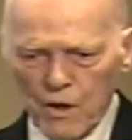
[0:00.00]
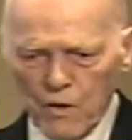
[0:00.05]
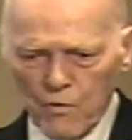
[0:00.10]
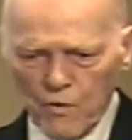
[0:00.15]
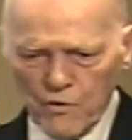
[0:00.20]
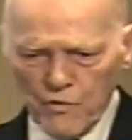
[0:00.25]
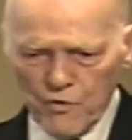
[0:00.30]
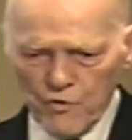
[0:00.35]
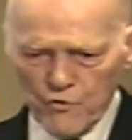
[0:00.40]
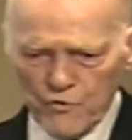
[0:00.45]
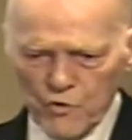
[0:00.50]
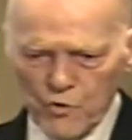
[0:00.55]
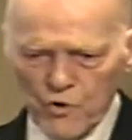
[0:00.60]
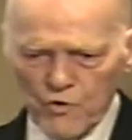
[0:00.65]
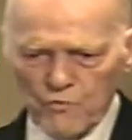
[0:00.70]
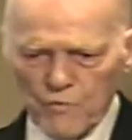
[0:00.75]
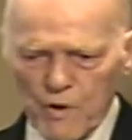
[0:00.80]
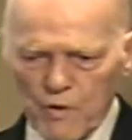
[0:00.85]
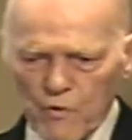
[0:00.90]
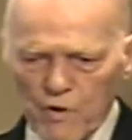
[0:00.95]
Whether the
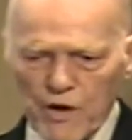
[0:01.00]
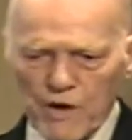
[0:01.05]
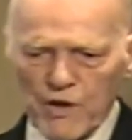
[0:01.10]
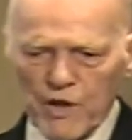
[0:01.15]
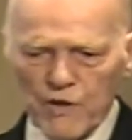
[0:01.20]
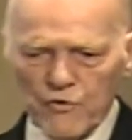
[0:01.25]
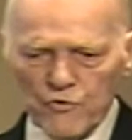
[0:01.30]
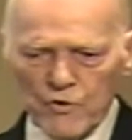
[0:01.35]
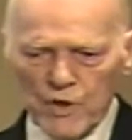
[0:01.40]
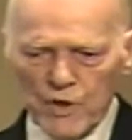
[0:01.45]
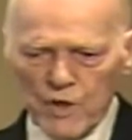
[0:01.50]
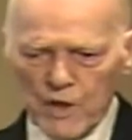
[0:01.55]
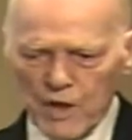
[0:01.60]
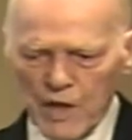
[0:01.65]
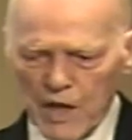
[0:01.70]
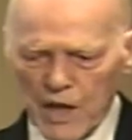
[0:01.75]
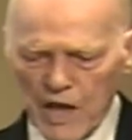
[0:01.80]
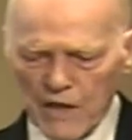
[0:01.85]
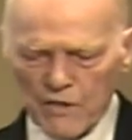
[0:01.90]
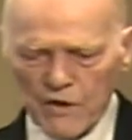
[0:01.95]
Jewish, what it is,
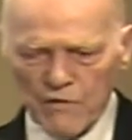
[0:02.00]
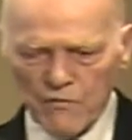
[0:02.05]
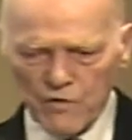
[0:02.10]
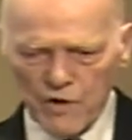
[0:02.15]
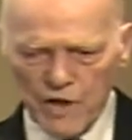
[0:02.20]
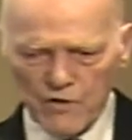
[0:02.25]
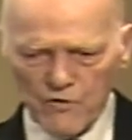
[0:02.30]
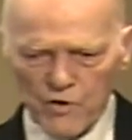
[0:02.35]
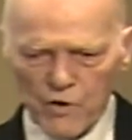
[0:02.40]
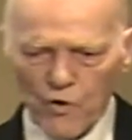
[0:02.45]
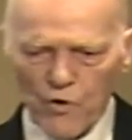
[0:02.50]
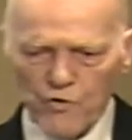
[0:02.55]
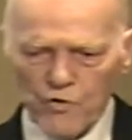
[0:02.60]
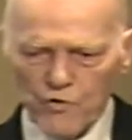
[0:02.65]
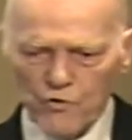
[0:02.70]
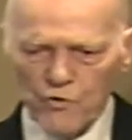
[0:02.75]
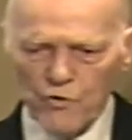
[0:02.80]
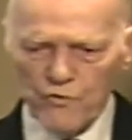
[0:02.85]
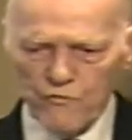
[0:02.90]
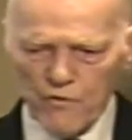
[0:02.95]
hath everlasting, or
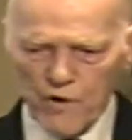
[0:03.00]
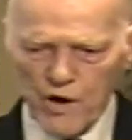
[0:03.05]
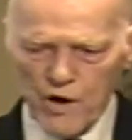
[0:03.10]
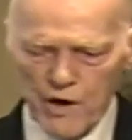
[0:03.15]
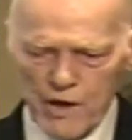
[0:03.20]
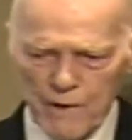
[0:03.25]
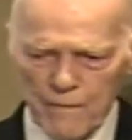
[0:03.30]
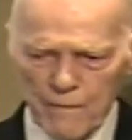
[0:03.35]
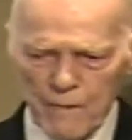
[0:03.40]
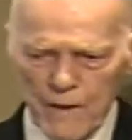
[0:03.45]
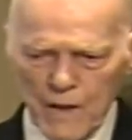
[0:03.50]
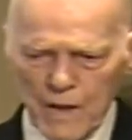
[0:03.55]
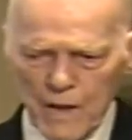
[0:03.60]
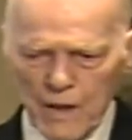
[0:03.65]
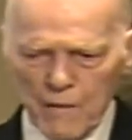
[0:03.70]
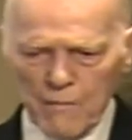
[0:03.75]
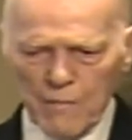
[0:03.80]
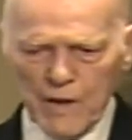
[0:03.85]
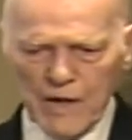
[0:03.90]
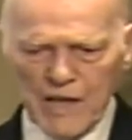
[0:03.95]
the oh, tooth fairy.
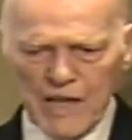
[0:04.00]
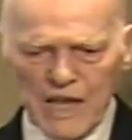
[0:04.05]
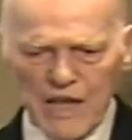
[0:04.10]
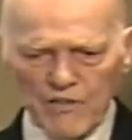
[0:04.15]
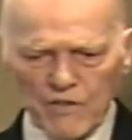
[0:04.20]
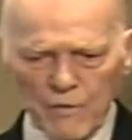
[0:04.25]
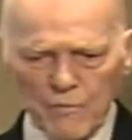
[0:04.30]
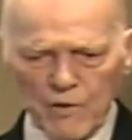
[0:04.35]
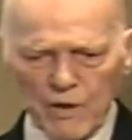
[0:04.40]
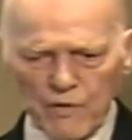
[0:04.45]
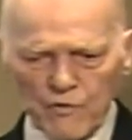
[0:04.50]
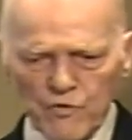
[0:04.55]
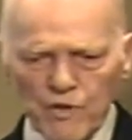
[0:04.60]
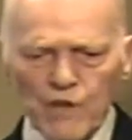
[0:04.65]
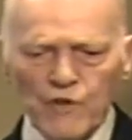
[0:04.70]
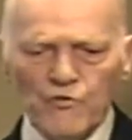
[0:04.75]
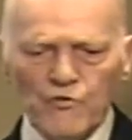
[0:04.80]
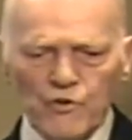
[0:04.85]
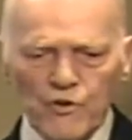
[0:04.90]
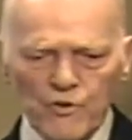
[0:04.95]
But he that believes,
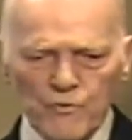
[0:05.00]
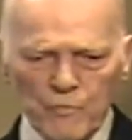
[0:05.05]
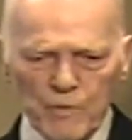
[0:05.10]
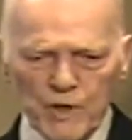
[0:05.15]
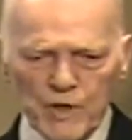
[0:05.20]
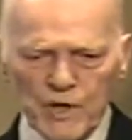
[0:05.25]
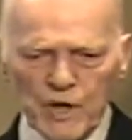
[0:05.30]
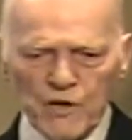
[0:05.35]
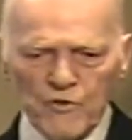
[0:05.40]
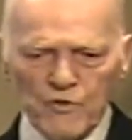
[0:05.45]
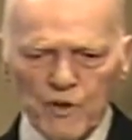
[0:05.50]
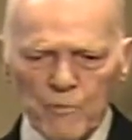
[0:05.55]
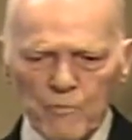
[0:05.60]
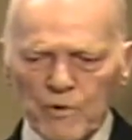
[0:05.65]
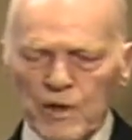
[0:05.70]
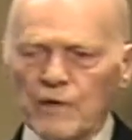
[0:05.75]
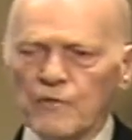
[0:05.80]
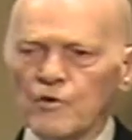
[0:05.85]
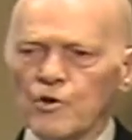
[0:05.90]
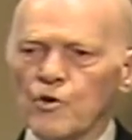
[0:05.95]
this is because they
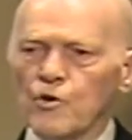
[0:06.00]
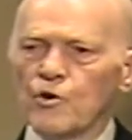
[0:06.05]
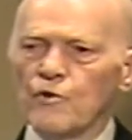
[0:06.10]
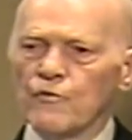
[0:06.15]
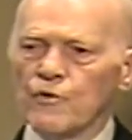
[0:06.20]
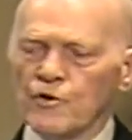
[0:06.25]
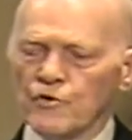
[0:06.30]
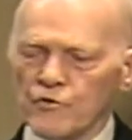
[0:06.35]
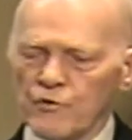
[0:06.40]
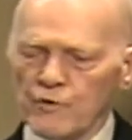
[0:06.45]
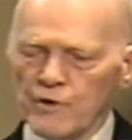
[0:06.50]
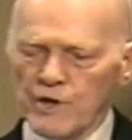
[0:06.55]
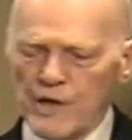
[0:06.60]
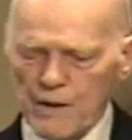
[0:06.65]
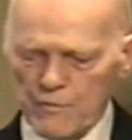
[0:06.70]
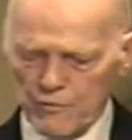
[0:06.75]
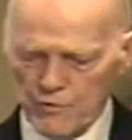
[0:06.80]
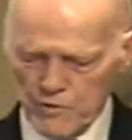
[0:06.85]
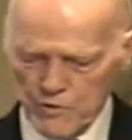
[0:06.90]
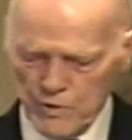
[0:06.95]
believe in universal
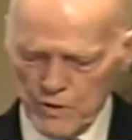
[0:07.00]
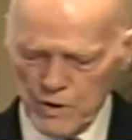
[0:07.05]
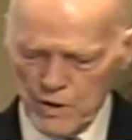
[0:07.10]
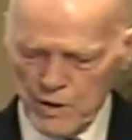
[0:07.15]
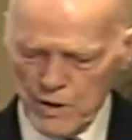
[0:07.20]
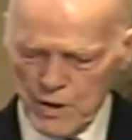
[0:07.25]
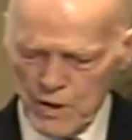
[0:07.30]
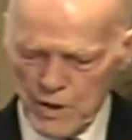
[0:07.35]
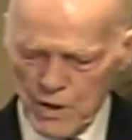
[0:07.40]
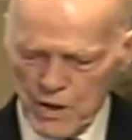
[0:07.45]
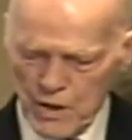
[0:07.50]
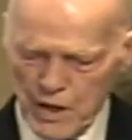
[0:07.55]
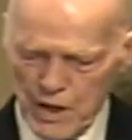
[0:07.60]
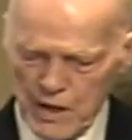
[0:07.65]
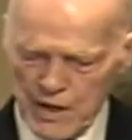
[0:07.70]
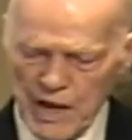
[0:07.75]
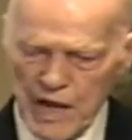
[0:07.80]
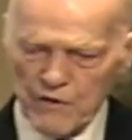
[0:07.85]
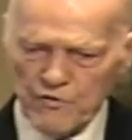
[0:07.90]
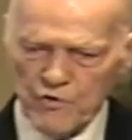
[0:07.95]
redemption,
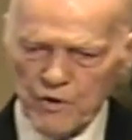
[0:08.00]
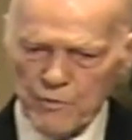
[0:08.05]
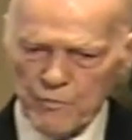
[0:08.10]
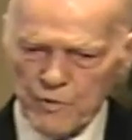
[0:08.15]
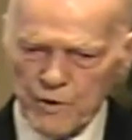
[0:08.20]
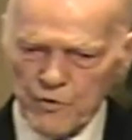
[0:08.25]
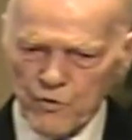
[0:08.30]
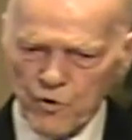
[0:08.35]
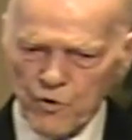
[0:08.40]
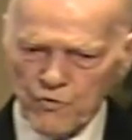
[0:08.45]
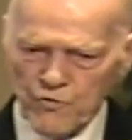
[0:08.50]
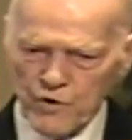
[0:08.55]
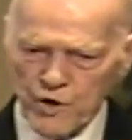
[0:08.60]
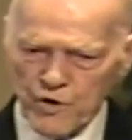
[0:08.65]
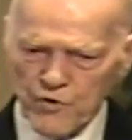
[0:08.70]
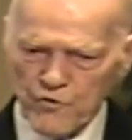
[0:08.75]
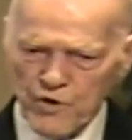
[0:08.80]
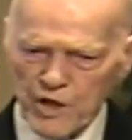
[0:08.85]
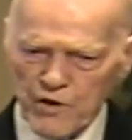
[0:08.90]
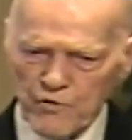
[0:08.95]
and not simply those that
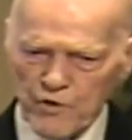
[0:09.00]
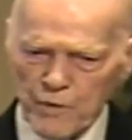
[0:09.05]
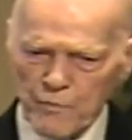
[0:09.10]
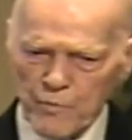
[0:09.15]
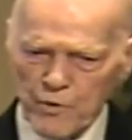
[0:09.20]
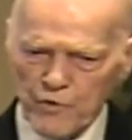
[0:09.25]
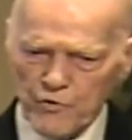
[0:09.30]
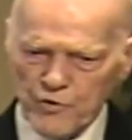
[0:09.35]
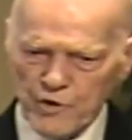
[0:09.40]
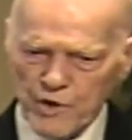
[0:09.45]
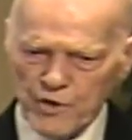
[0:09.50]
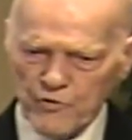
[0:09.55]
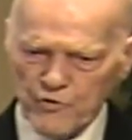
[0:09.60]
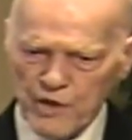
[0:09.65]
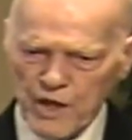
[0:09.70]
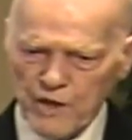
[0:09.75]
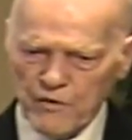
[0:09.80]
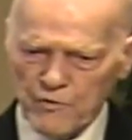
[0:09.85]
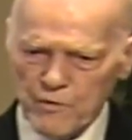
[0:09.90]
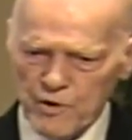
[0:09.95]
are genuinely personally
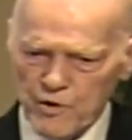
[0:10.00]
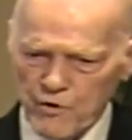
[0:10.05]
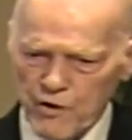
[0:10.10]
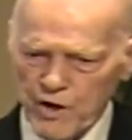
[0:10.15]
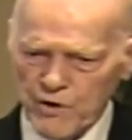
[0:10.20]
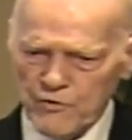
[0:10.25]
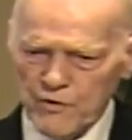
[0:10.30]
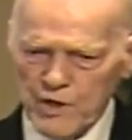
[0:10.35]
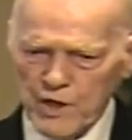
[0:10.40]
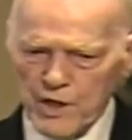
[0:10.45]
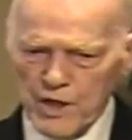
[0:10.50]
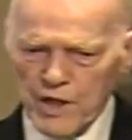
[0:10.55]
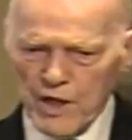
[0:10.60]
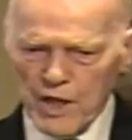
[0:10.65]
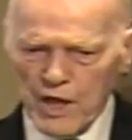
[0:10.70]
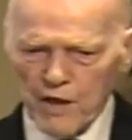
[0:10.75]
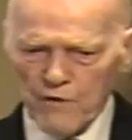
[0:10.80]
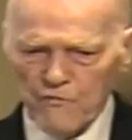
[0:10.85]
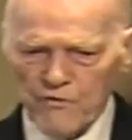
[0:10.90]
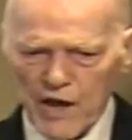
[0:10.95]
saved in Christ.
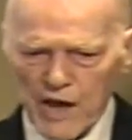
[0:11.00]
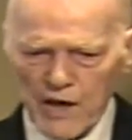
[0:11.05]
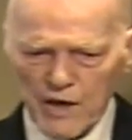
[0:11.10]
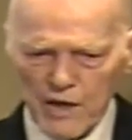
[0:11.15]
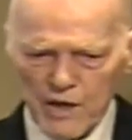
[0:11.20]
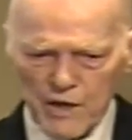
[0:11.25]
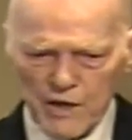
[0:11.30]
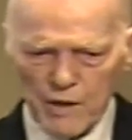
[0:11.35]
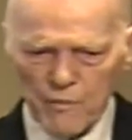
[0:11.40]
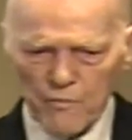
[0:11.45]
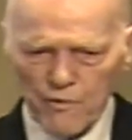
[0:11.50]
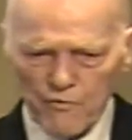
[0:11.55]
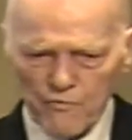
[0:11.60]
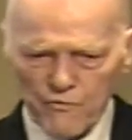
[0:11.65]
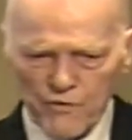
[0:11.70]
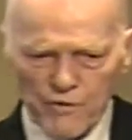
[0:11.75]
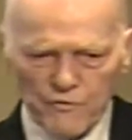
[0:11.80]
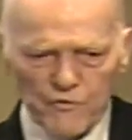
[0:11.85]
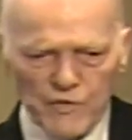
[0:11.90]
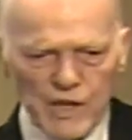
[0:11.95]
And finally, number
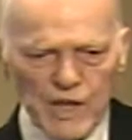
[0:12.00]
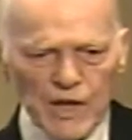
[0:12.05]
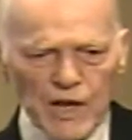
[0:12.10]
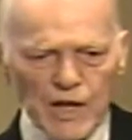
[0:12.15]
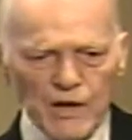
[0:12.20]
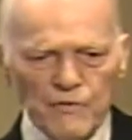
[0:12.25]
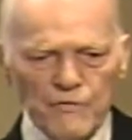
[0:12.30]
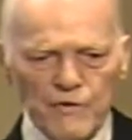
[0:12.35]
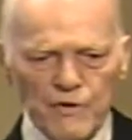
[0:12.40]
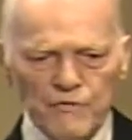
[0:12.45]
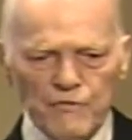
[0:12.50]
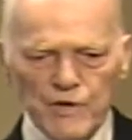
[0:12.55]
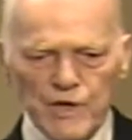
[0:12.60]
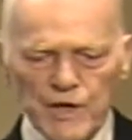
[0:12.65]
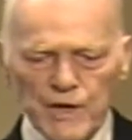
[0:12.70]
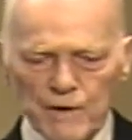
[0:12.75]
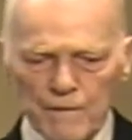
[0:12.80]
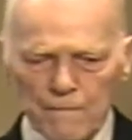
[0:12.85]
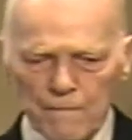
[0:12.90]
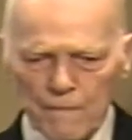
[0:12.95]
15 out of
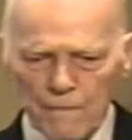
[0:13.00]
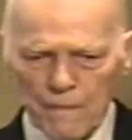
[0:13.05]
15.